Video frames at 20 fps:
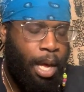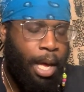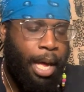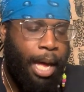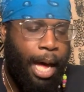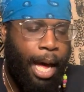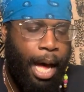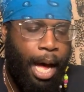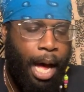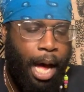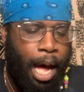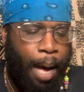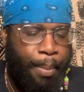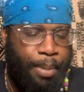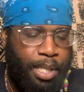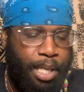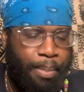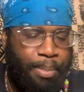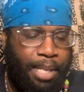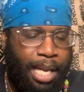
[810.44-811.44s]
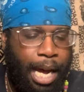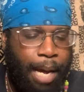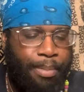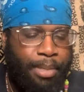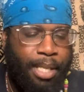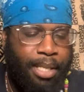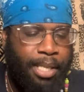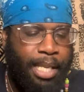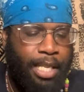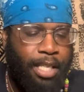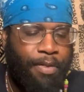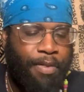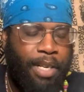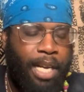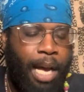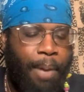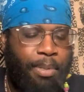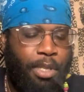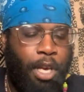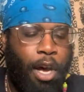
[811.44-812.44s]
Sometimes the Six of
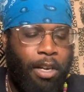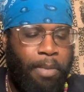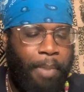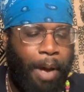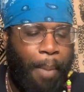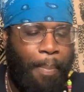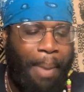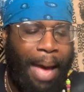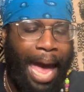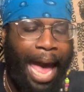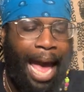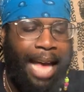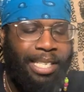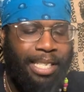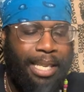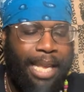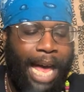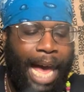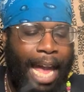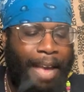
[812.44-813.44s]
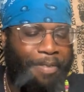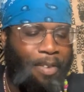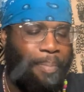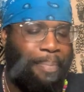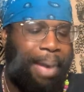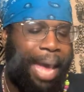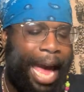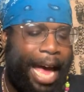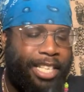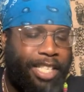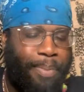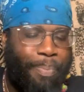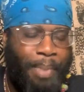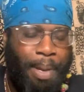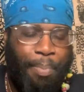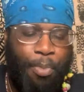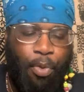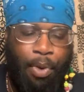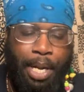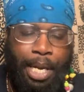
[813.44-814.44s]
Cups talk about past life and past
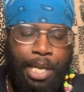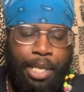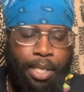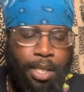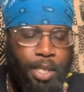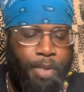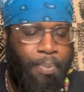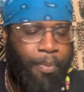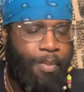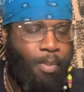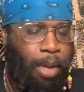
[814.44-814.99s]
memories.